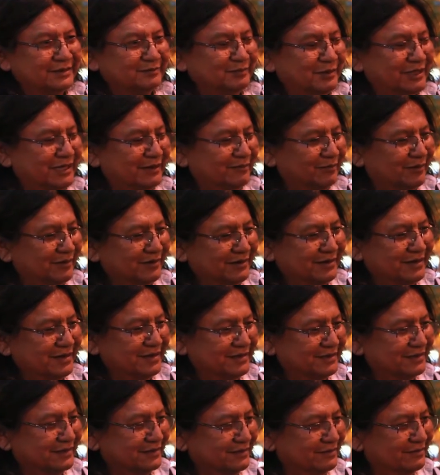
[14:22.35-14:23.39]
pipelines,
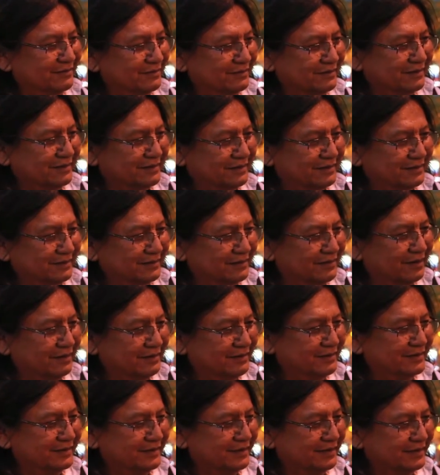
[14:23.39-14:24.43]
and all the
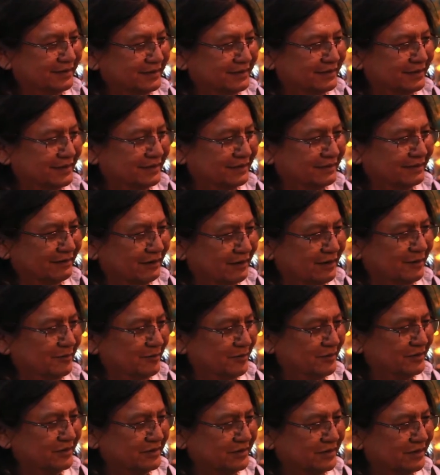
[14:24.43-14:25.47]
nonsense that
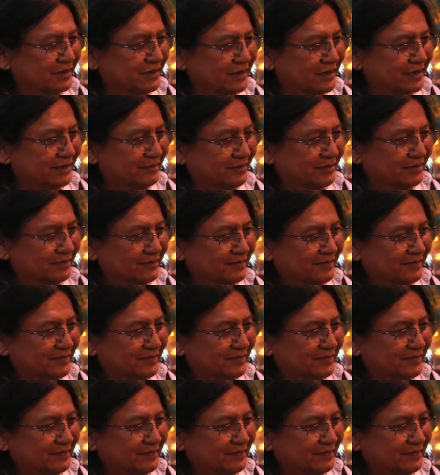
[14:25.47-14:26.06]
Harper's talking about,